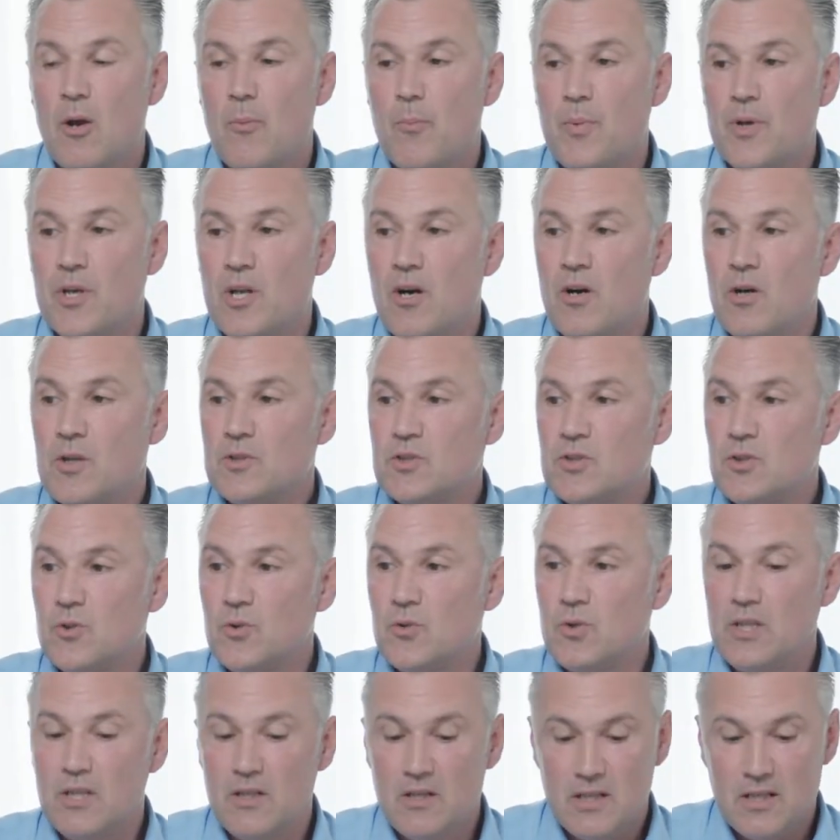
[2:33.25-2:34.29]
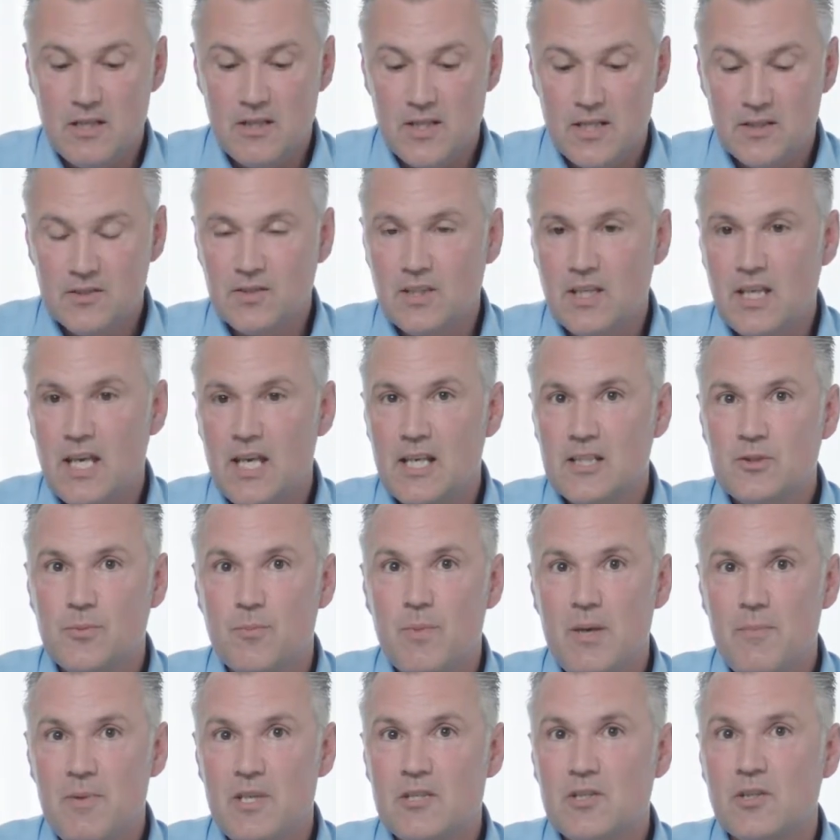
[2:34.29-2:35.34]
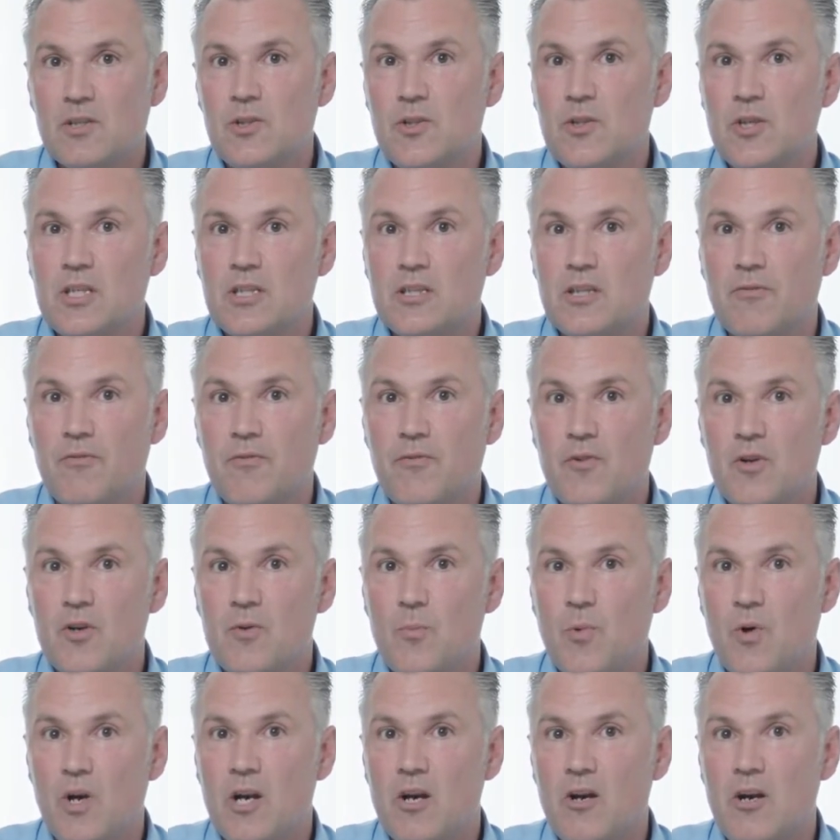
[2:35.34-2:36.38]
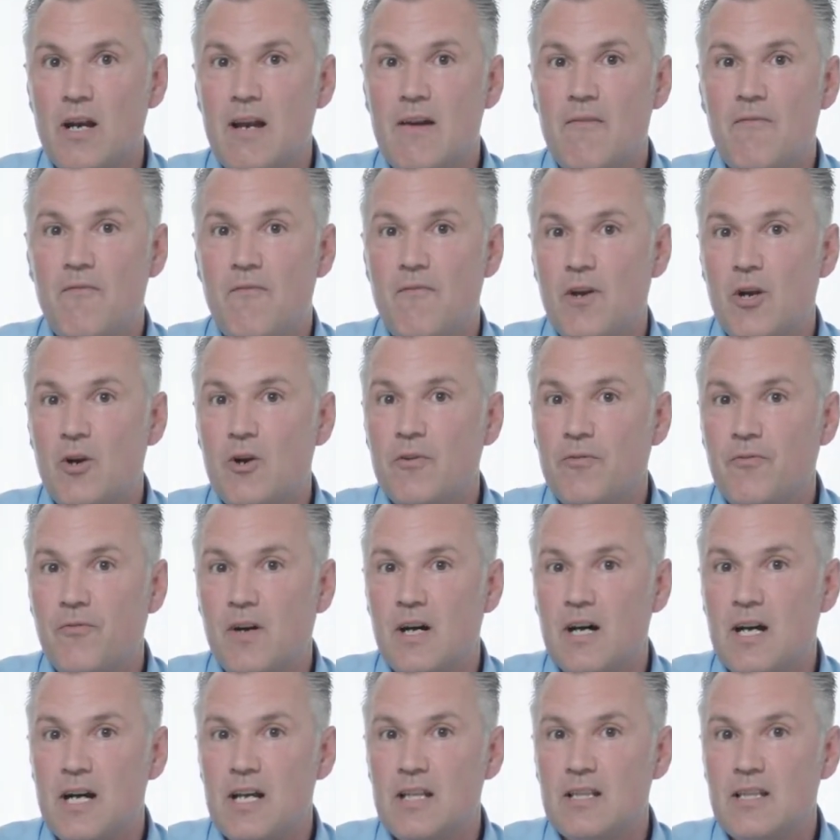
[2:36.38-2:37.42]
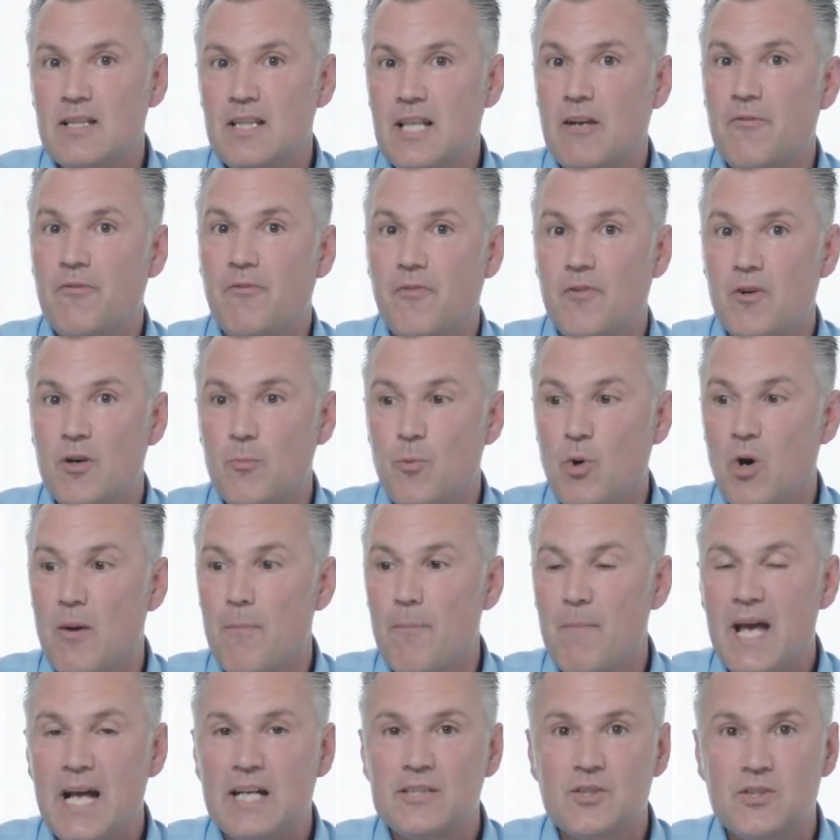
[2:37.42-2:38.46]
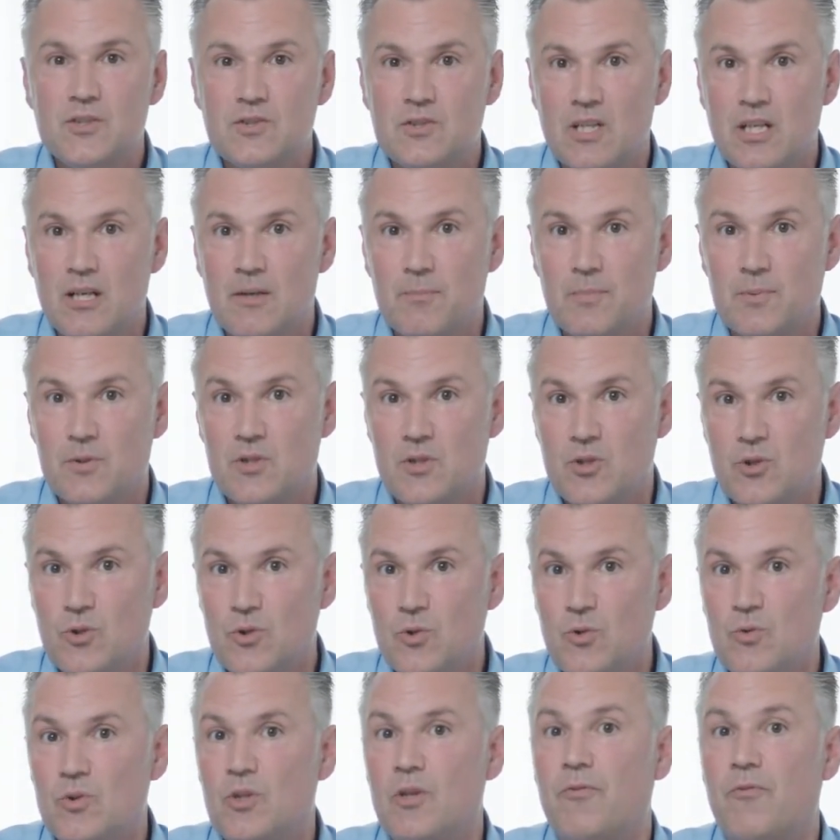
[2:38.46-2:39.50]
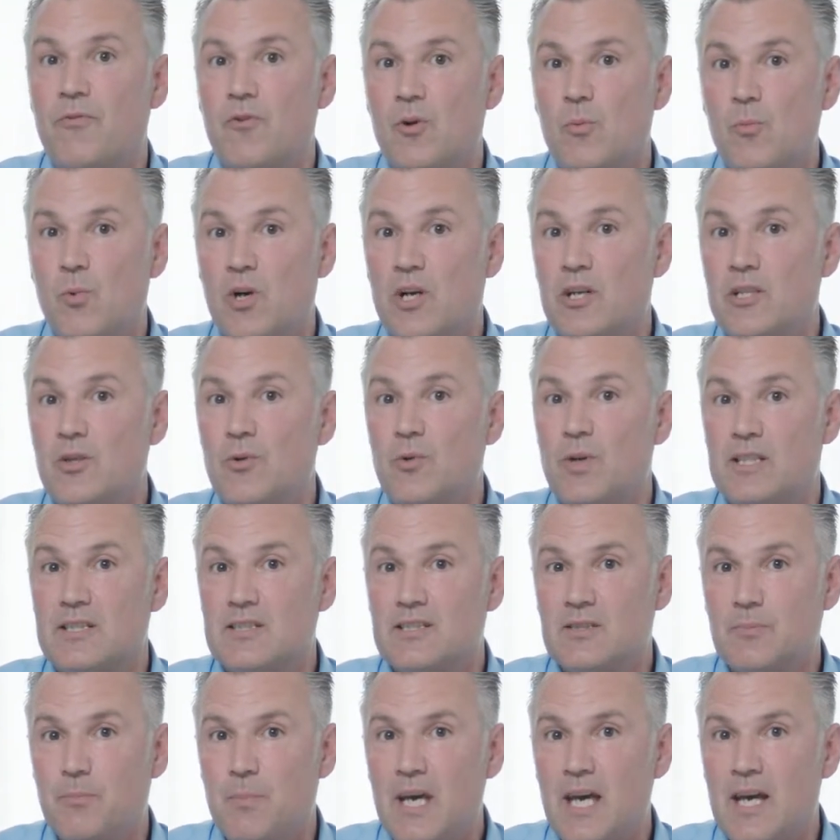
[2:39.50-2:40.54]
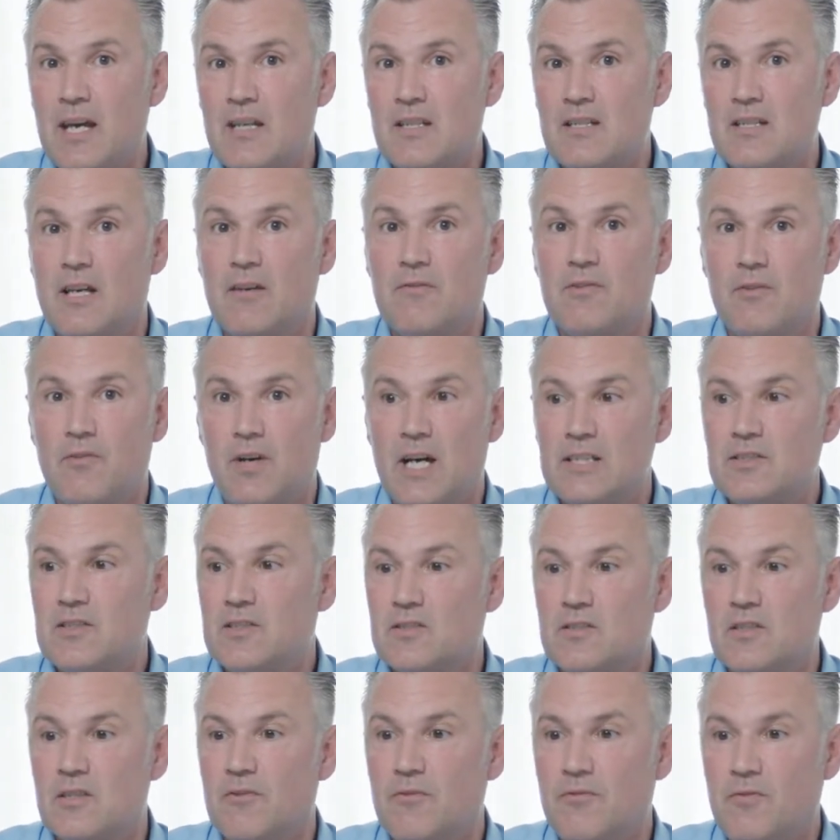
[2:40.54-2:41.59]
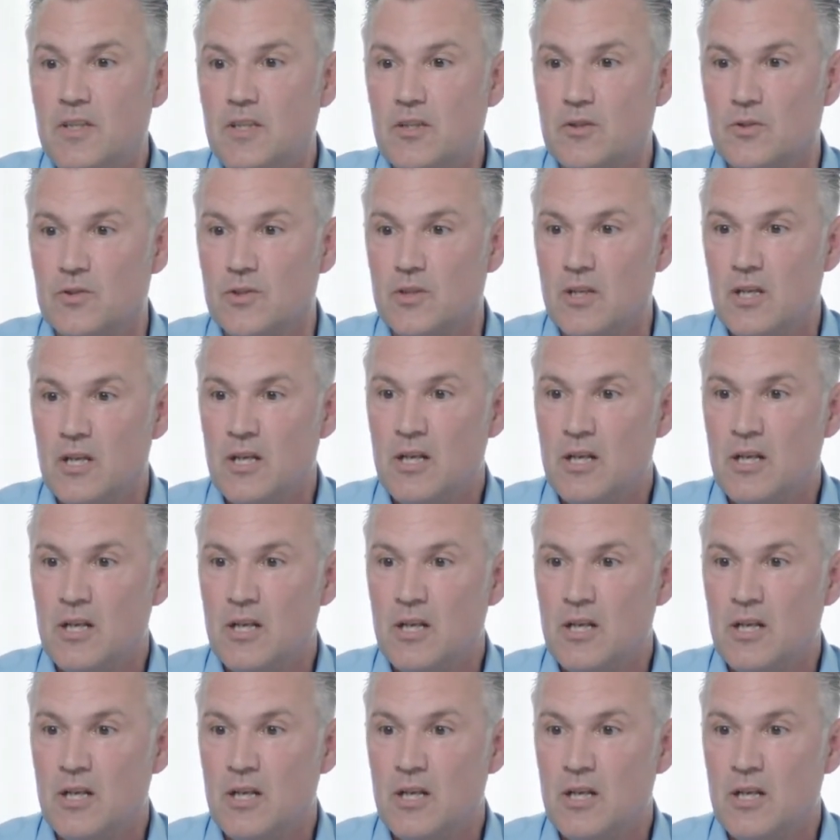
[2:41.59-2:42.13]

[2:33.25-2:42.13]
but also in this case, maybe to look at the firmware and verify that that firmware matches up to the firmware you expect of devices in the field.